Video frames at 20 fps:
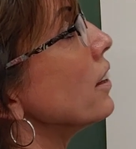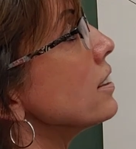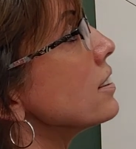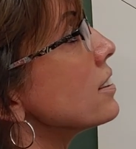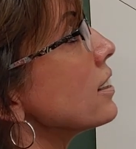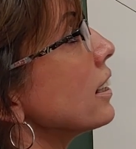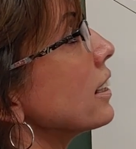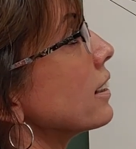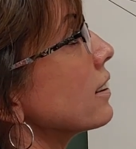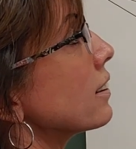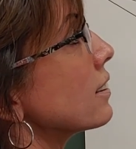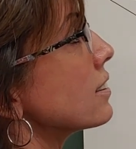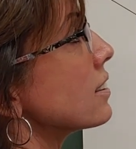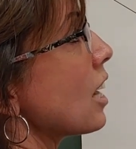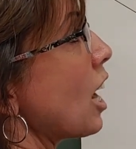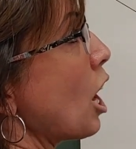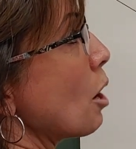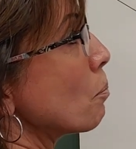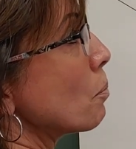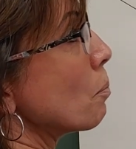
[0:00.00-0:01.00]
then take the
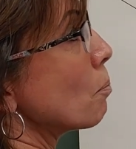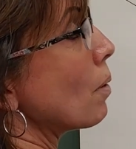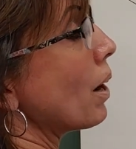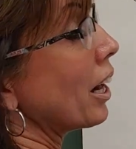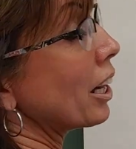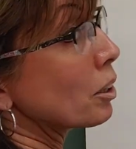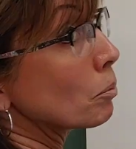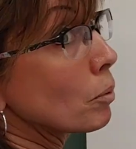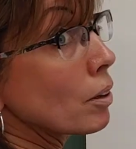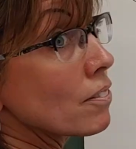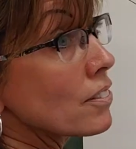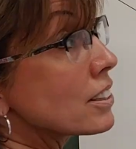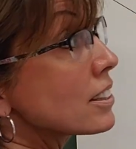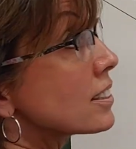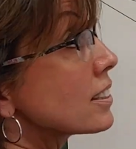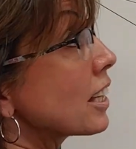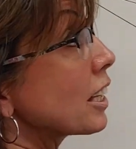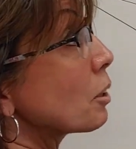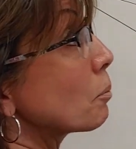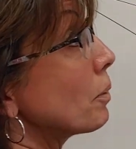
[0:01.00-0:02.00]
top and bottom of
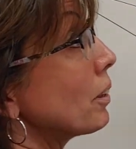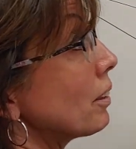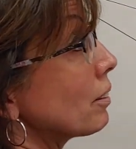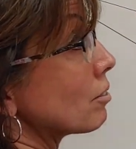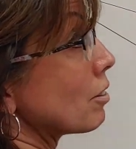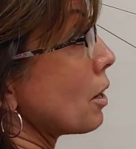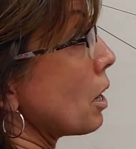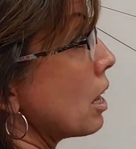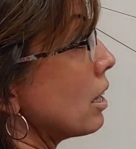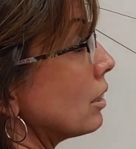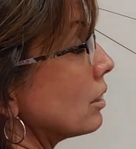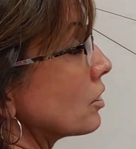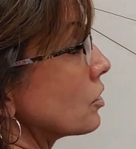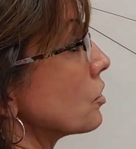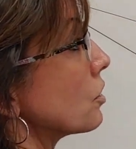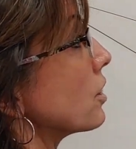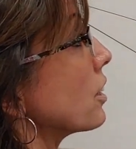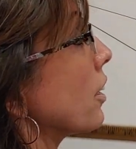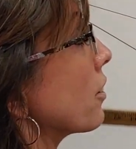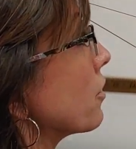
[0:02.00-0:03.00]
this segment
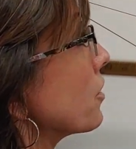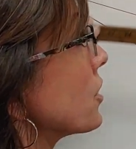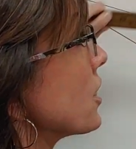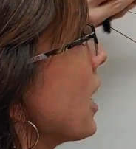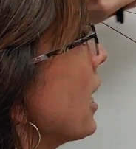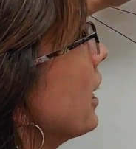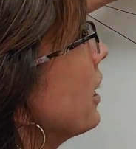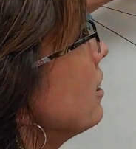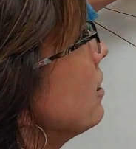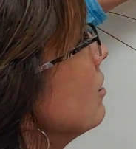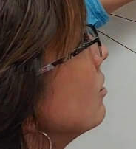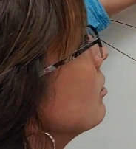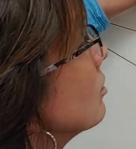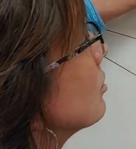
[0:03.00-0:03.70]
to the other side.